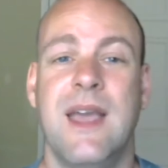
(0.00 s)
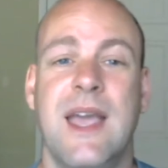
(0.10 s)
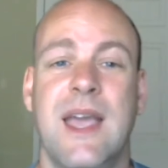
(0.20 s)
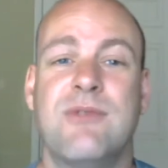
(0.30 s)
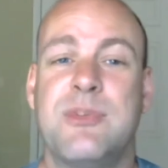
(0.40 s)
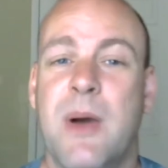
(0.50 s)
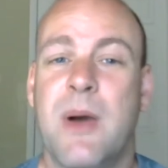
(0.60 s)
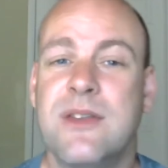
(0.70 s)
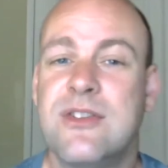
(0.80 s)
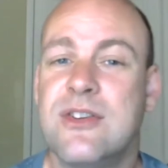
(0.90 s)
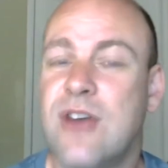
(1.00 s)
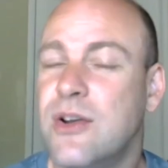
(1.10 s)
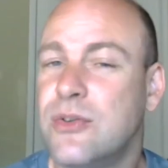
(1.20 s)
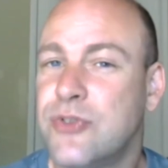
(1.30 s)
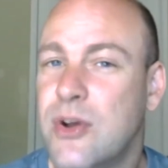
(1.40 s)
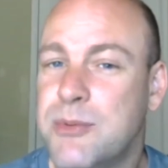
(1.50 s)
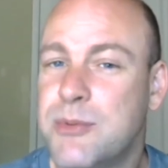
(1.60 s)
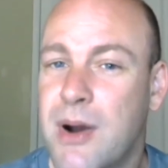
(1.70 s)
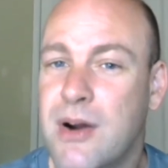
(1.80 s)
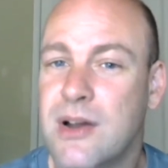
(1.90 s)
In response to Donald Trump's
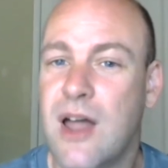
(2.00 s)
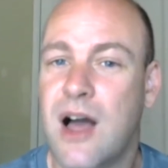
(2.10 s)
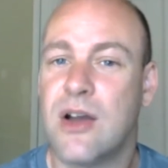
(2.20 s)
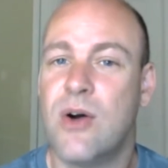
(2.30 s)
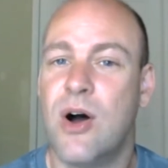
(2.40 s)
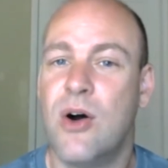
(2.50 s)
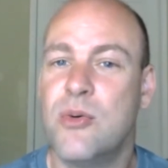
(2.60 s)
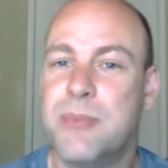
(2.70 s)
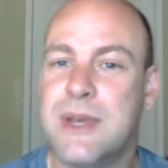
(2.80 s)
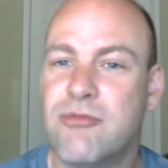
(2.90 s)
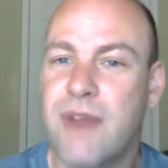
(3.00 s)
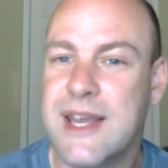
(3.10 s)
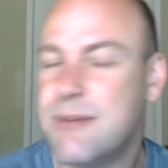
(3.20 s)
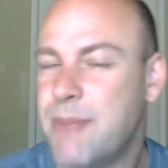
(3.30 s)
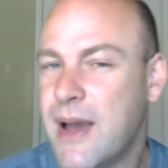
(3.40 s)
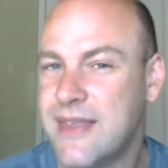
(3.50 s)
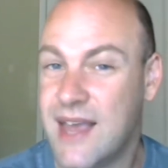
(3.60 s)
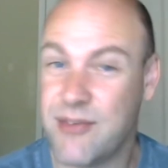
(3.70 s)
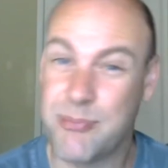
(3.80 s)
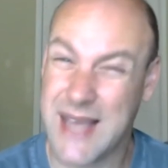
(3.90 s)
Mar-a-Lago home being raided by the
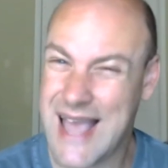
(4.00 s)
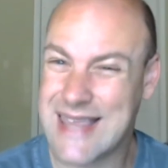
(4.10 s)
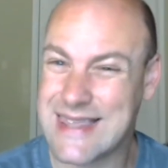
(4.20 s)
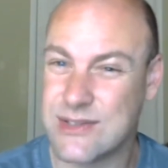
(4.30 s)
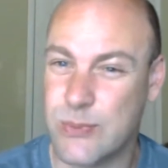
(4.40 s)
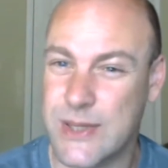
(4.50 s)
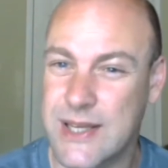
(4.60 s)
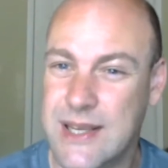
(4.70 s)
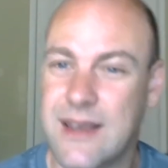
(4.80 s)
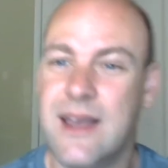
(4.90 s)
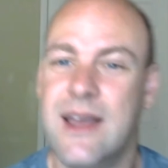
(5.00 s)
FBI this week,